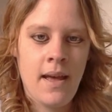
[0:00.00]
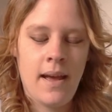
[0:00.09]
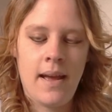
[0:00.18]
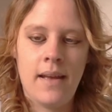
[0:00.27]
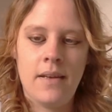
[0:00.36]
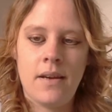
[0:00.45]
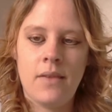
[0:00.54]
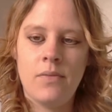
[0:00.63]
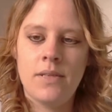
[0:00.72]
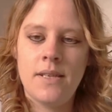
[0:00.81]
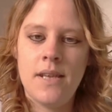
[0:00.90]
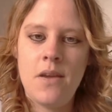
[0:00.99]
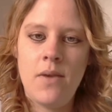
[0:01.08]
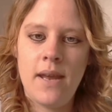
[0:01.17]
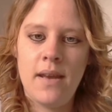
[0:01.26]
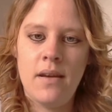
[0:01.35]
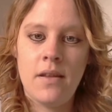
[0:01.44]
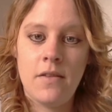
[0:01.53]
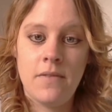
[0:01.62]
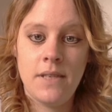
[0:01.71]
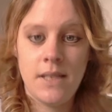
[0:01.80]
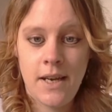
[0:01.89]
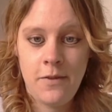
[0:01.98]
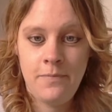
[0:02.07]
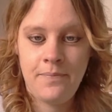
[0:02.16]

and I will see you in another video.